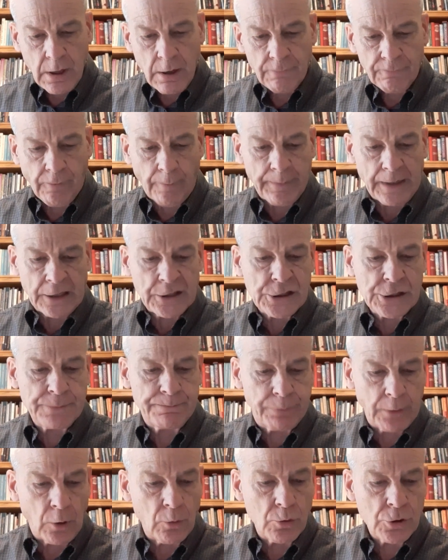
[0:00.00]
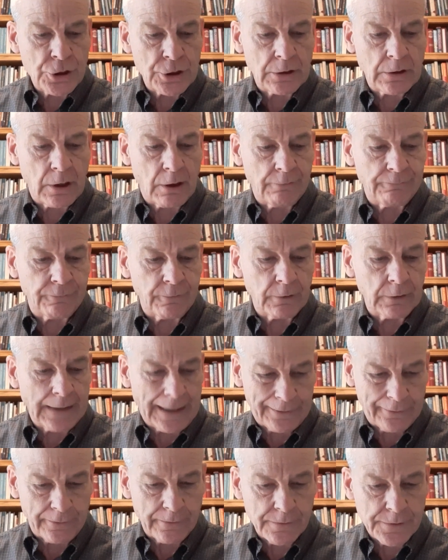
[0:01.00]
from an explosion of
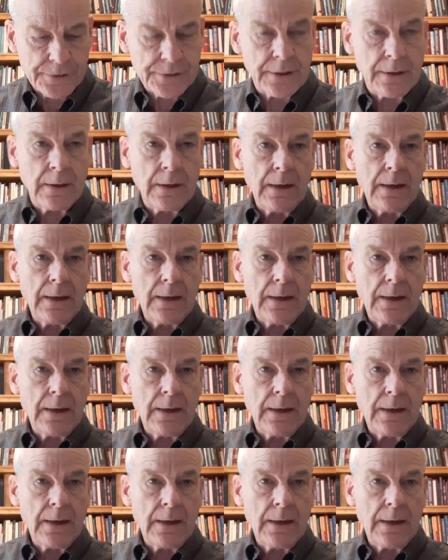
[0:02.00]
letters.